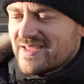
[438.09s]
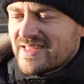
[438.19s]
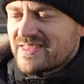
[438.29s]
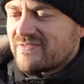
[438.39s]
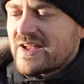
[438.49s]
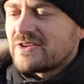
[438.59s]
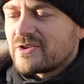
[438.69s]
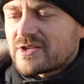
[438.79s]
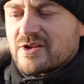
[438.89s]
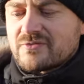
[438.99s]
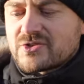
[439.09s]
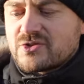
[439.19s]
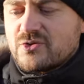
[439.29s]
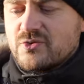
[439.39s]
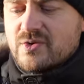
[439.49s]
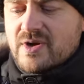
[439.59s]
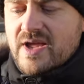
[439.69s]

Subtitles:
than the Vallerret gloves do.